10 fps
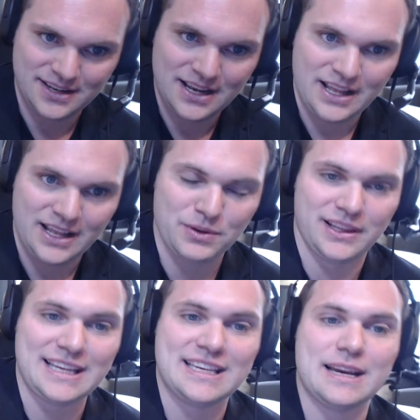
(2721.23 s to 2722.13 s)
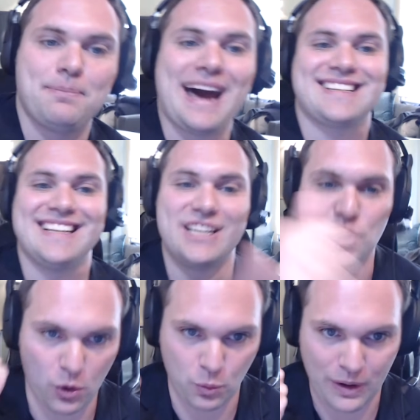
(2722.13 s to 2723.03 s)
Yes. Linking it back to
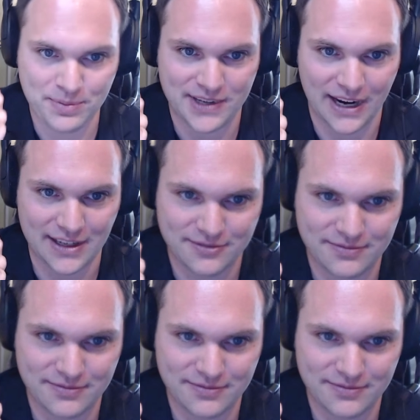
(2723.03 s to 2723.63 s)
your website